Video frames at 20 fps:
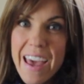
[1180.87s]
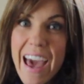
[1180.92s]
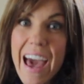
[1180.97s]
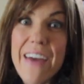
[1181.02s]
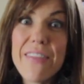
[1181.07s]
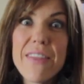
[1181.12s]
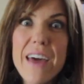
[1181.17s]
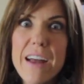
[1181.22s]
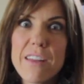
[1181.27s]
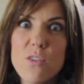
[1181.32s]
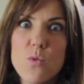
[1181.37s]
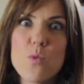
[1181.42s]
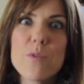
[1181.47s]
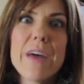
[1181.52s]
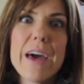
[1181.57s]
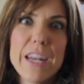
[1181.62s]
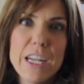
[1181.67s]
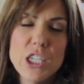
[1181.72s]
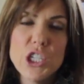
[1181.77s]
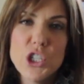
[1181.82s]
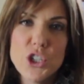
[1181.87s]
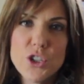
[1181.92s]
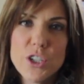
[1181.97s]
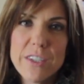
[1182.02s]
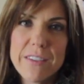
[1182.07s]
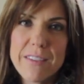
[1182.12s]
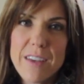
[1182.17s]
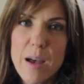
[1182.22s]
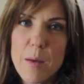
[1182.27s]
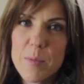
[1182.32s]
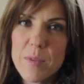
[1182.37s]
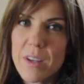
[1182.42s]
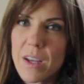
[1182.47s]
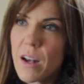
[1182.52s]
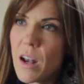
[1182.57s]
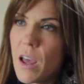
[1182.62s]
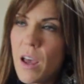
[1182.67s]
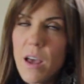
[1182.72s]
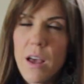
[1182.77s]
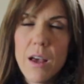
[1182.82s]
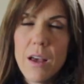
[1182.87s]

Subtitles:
and that's where that endurance comes in.